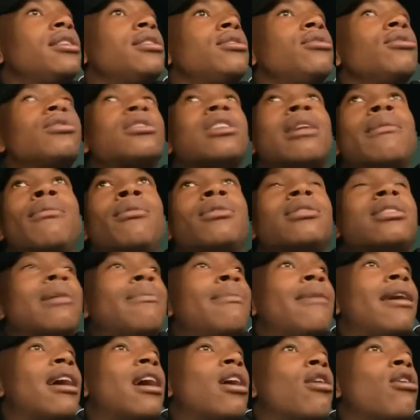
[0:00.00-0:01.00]
You
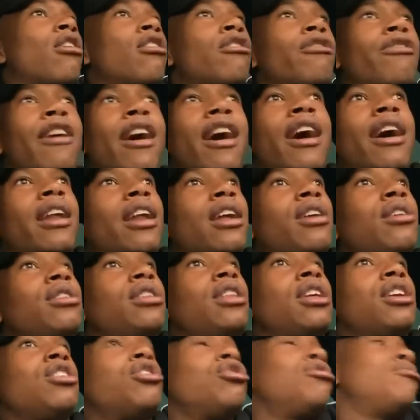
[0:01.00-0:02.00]
Golf R, you
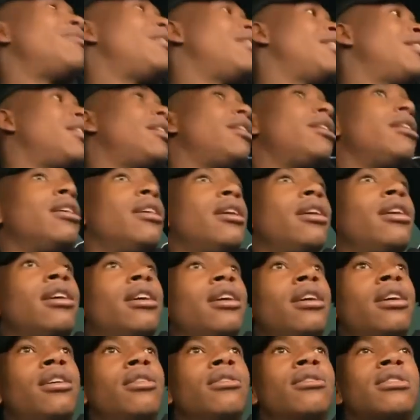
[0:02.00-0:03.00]
think you made it.
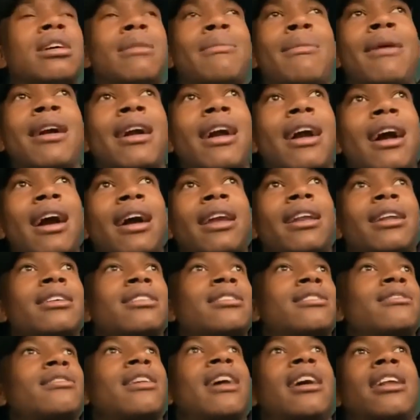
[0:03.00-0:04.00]

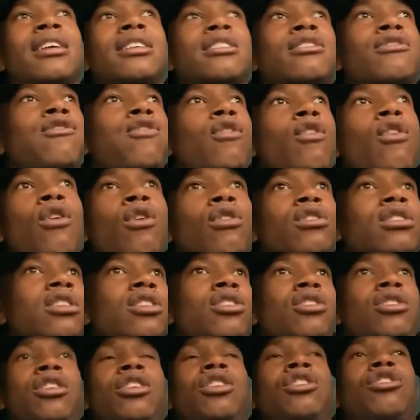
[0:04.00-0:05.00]
RS4,
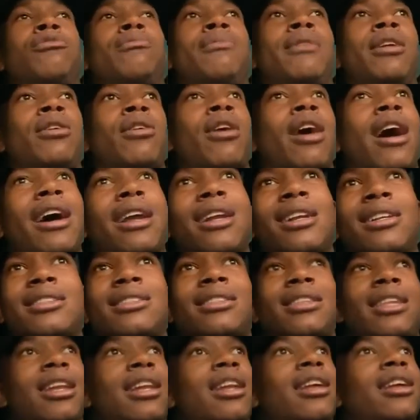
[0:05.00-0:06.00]
you think you made it.
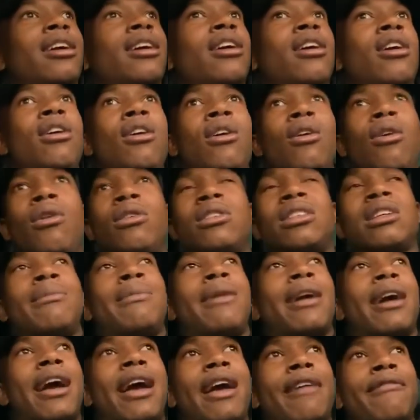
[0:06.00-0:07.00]
RS3,
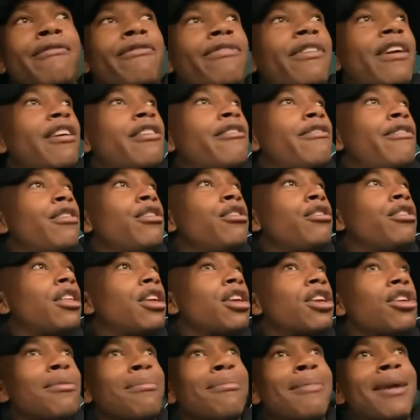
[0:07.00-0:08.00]
M5, you
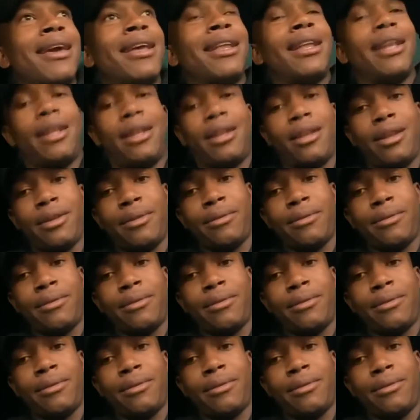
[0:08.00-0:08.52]
think you made it.